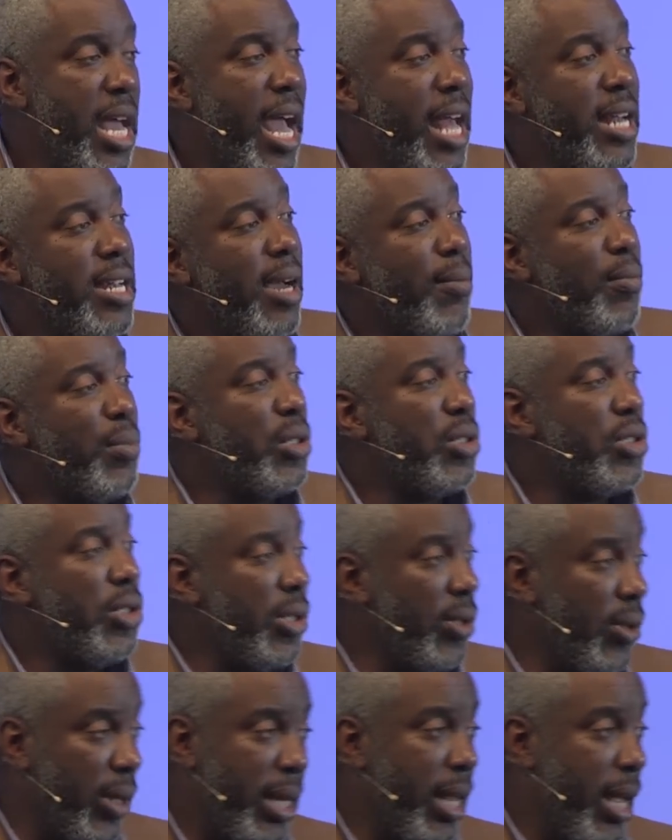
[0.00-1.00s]
And number
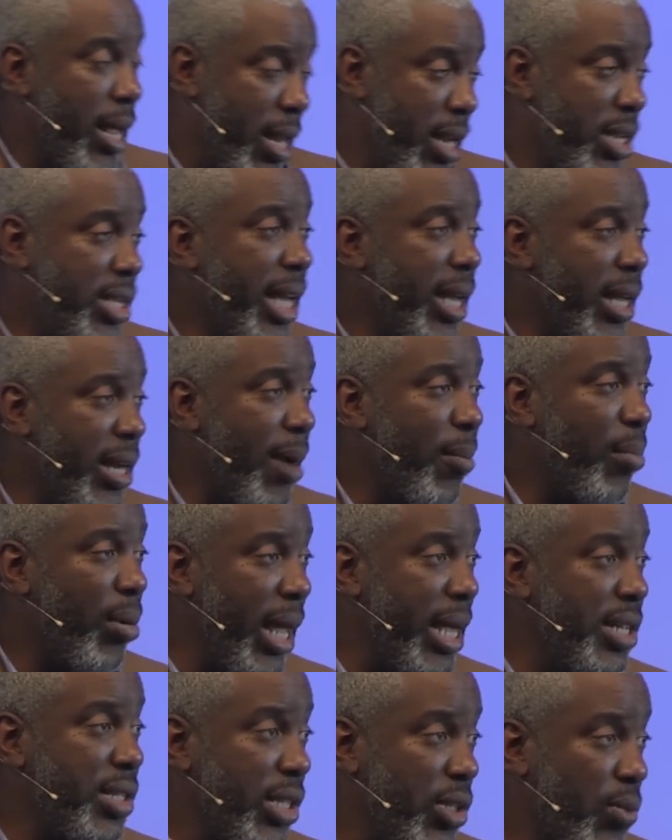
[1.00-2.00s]
two, and, and in taking our
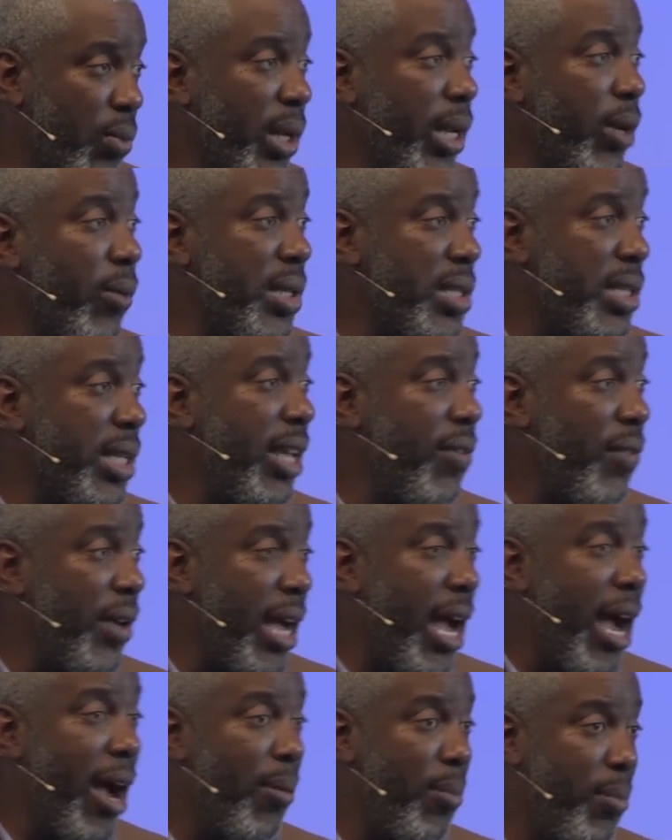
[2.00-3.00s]
place, he's really
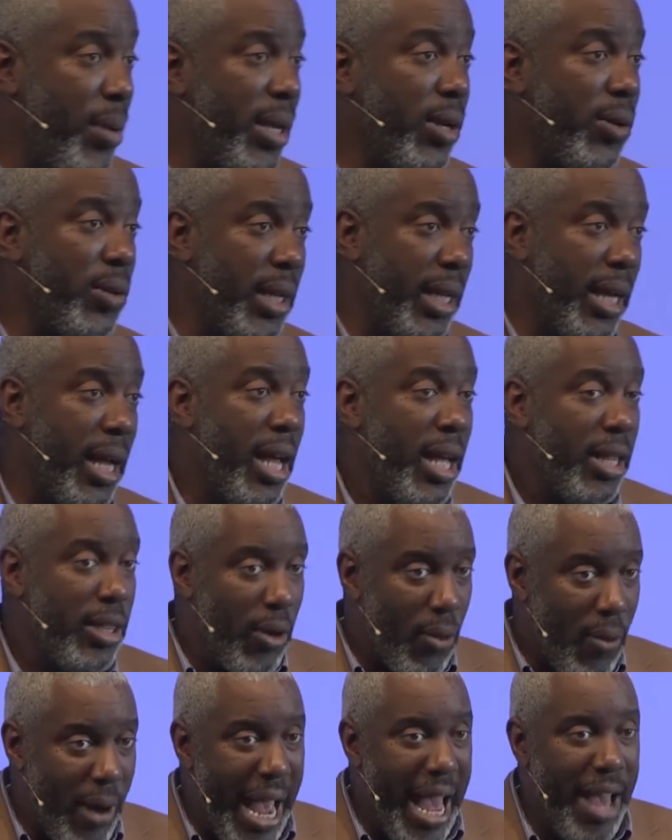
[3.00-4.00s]
receiving our penalty.
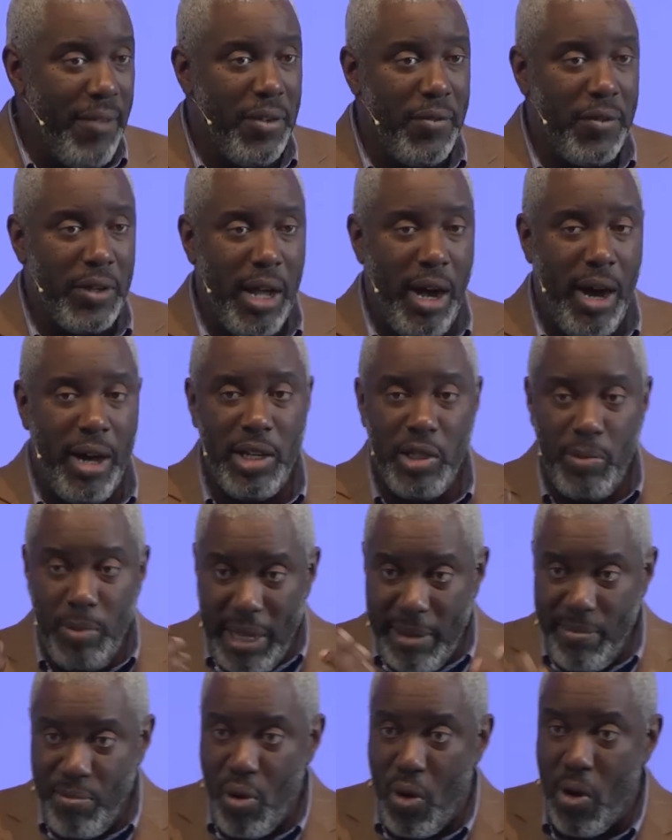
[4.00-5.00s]
The wrath of God is
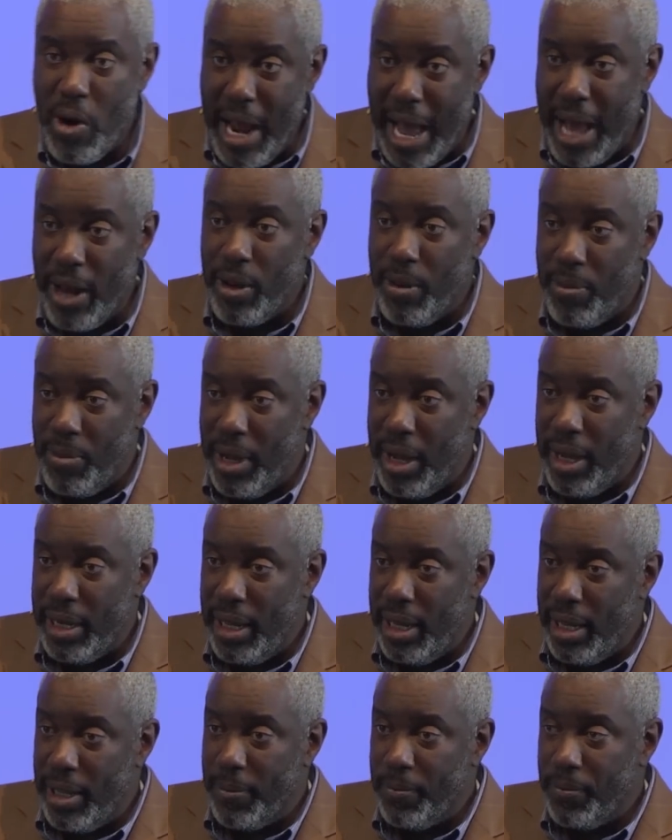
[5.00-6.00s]
being poured out
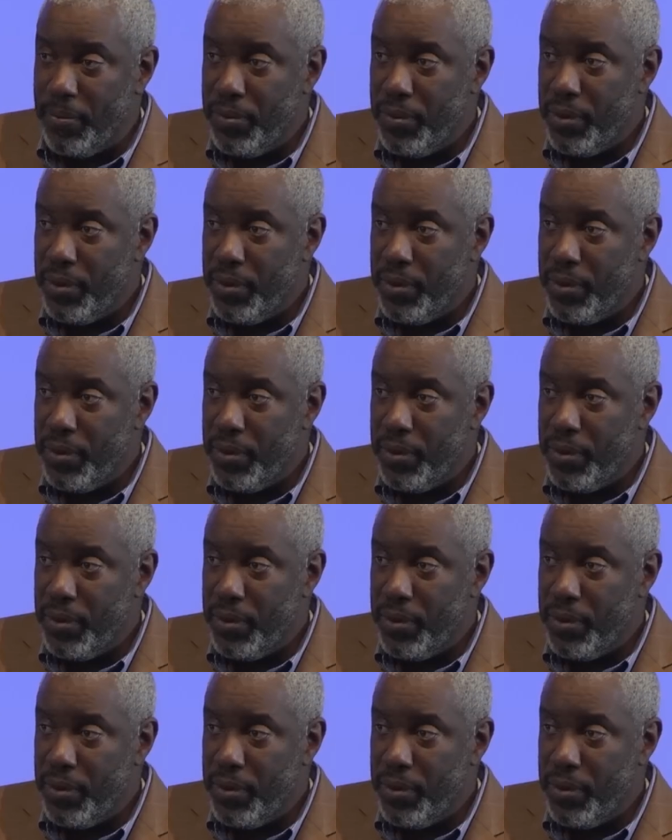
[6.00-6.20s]
upon him.